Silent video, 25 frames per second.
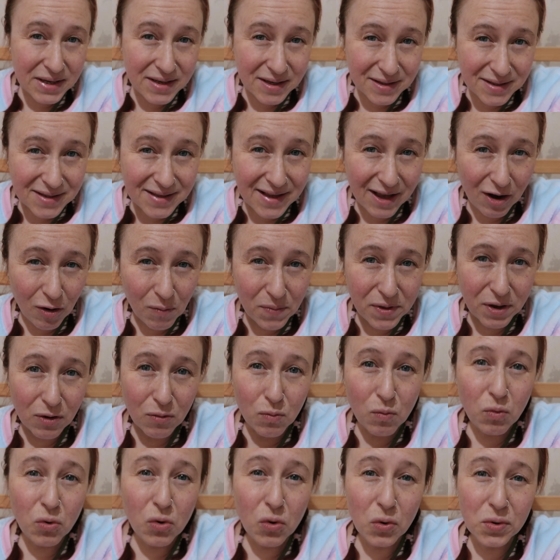but it doesn't help the
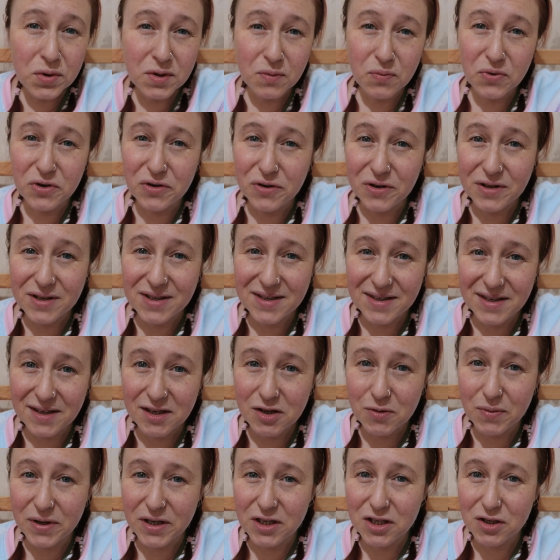old Waterworks
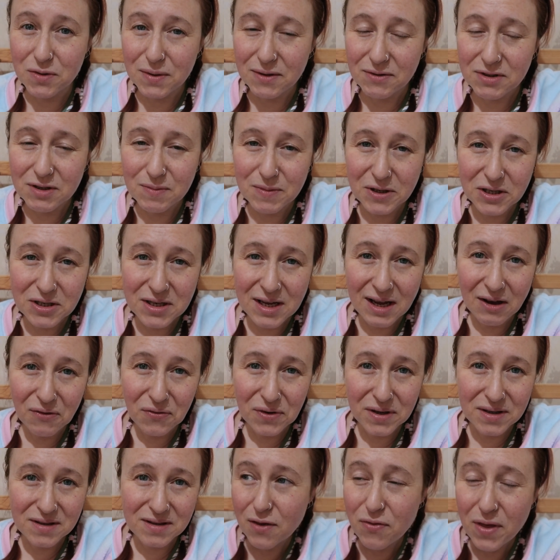situation to have too much
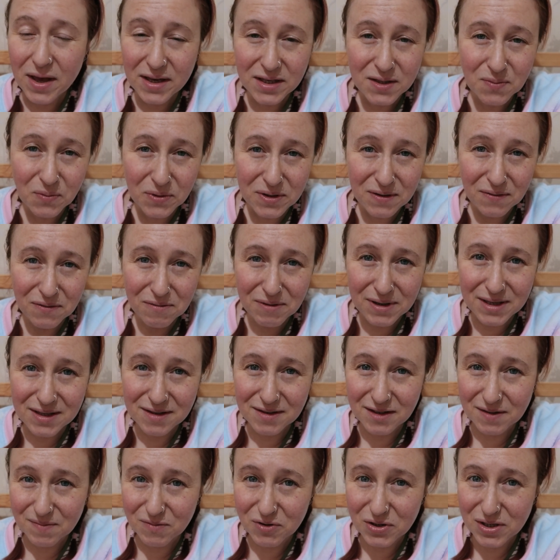caffeine. So that's one of the
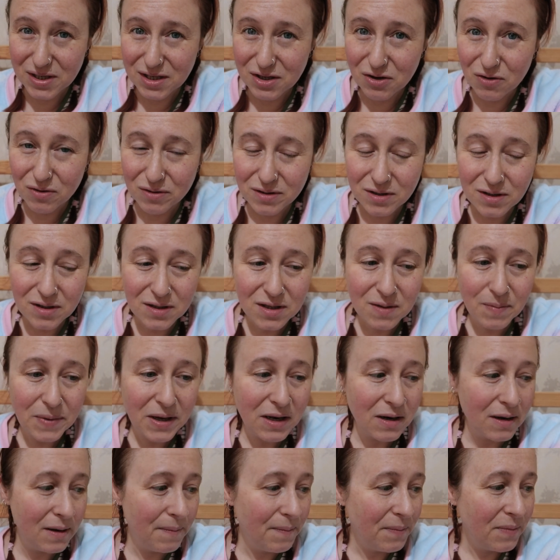reasons I'm really conscious
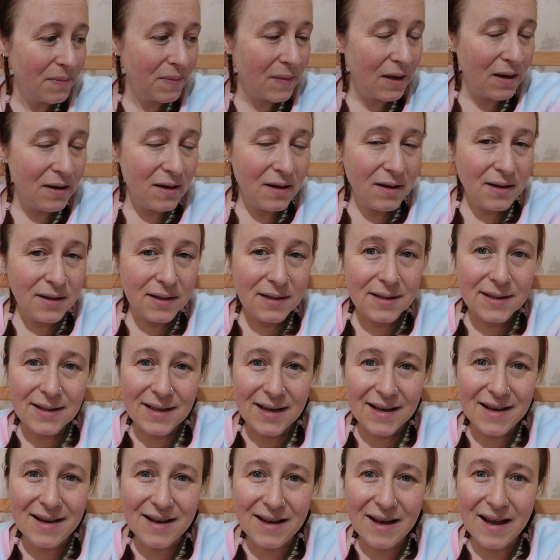about it.
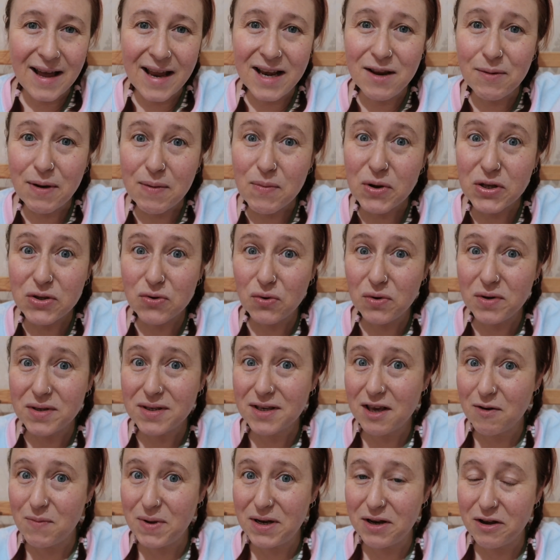Ah, anyway, my
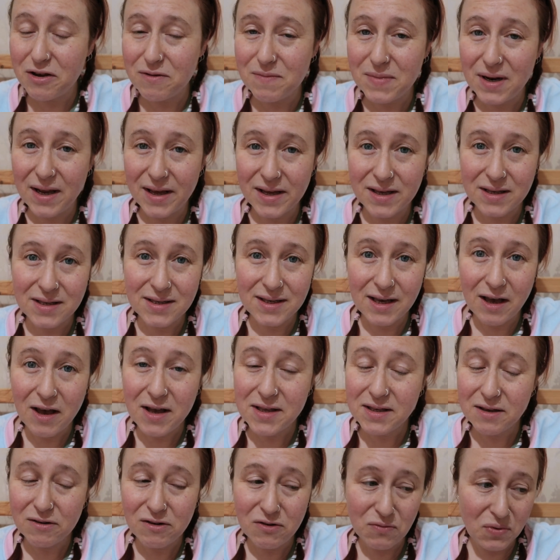daughter's coming home later.
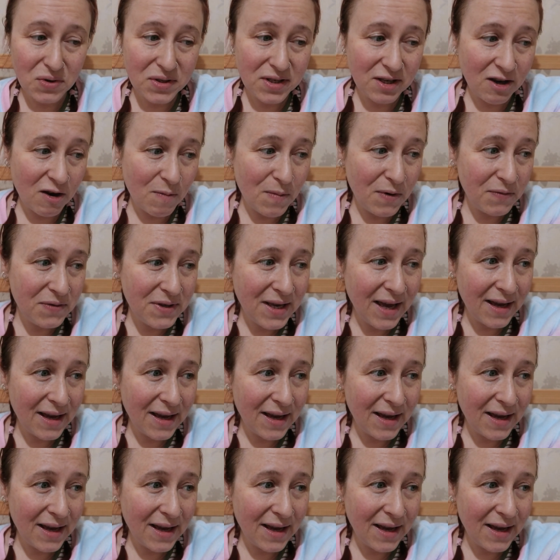I don't know what time. I've